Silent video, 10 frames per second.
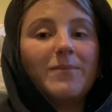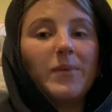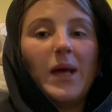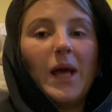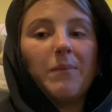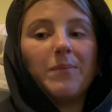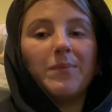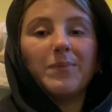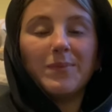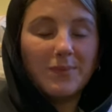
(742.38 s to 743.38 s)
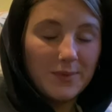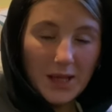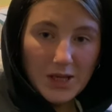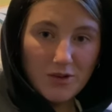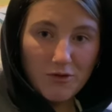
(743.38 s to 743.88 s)
But yeah,
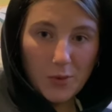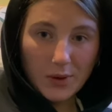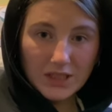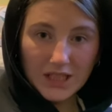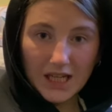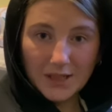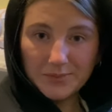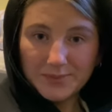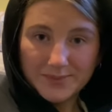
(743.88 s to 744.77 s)
thank you for watching.